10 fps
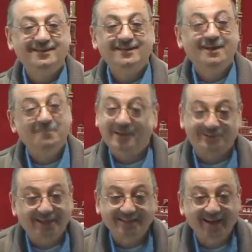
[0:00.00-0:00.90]

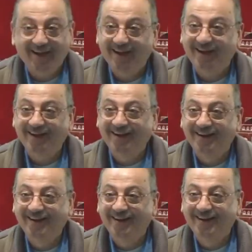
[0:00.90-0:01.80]
Mashaya.
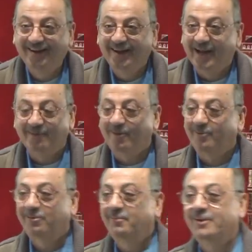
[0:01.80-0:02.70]
And what
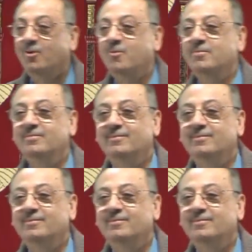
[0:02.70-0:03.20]
will be Hum?